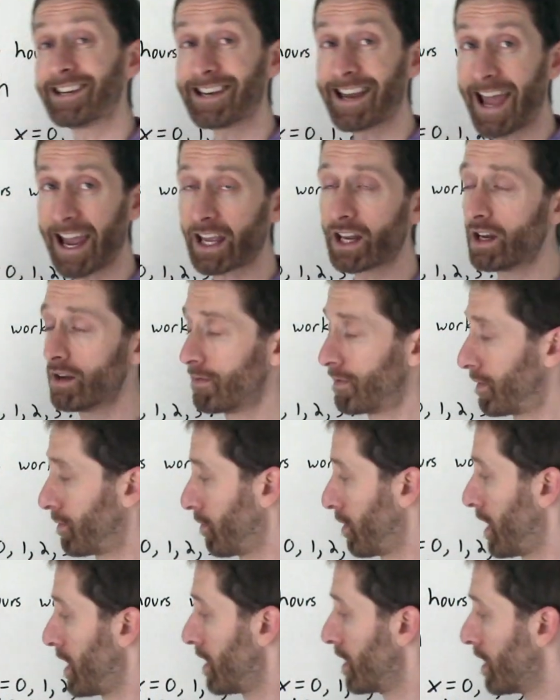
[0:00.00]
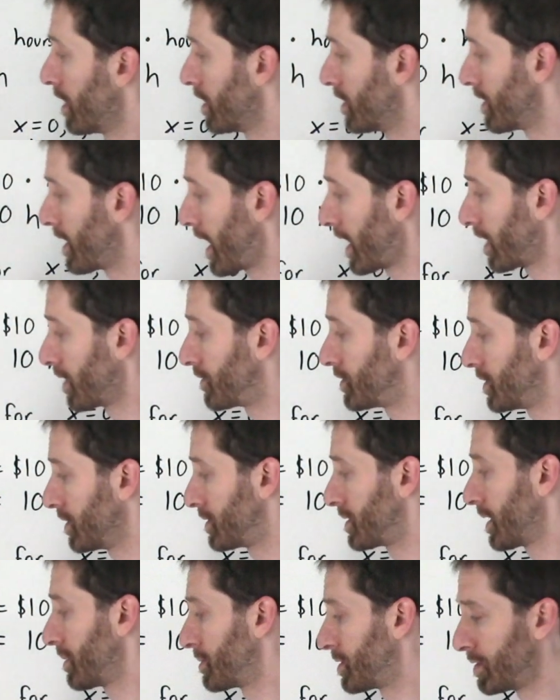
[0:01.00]
negative 3. Negative 2
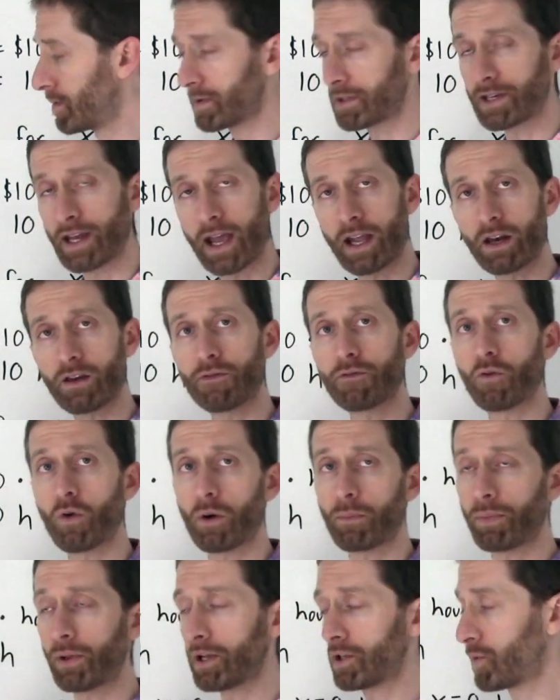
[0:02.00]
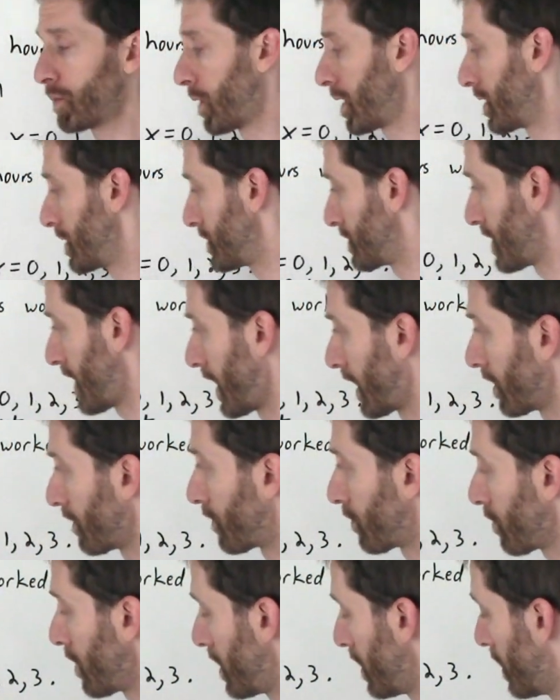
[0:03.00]
times 2 is negative 4, plus 1 is negative
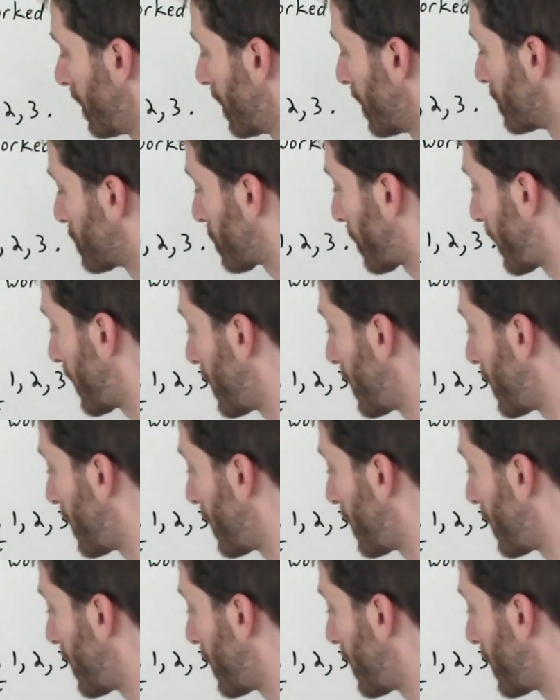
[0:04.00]
3. So our